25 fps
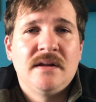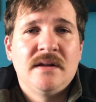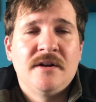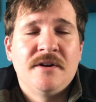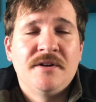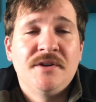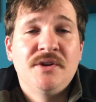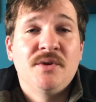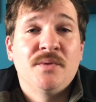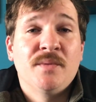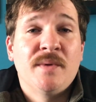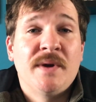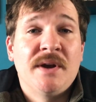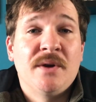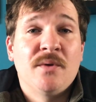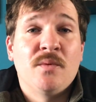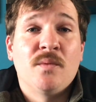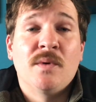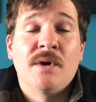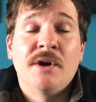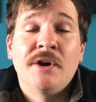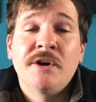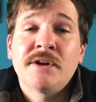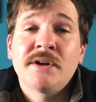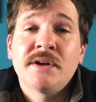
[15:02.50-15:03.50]
on your way to
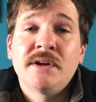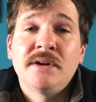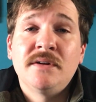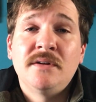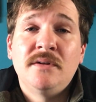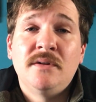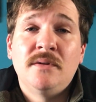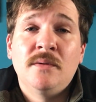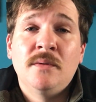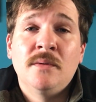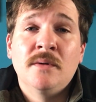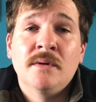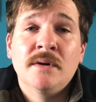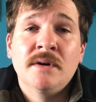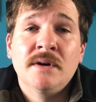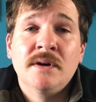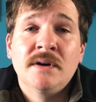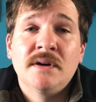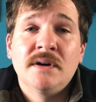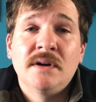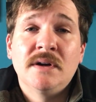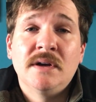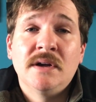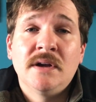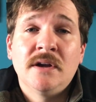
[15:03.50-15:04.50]
work
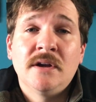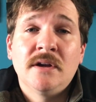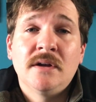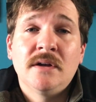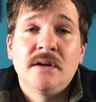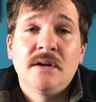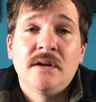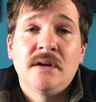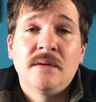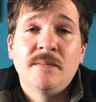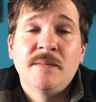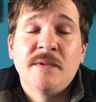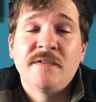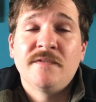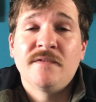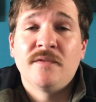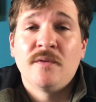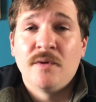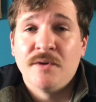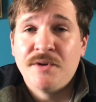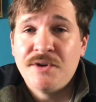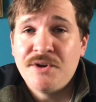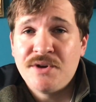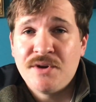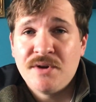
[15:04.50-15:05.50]
or uh,
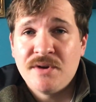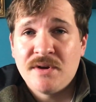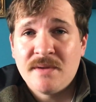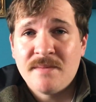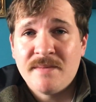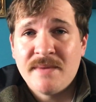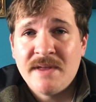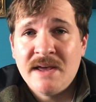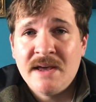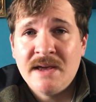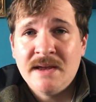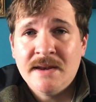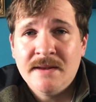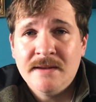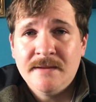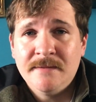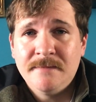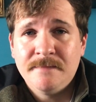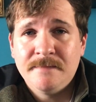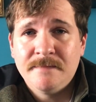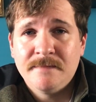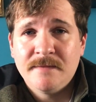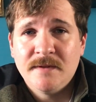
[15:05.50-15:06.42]
before you go to bed.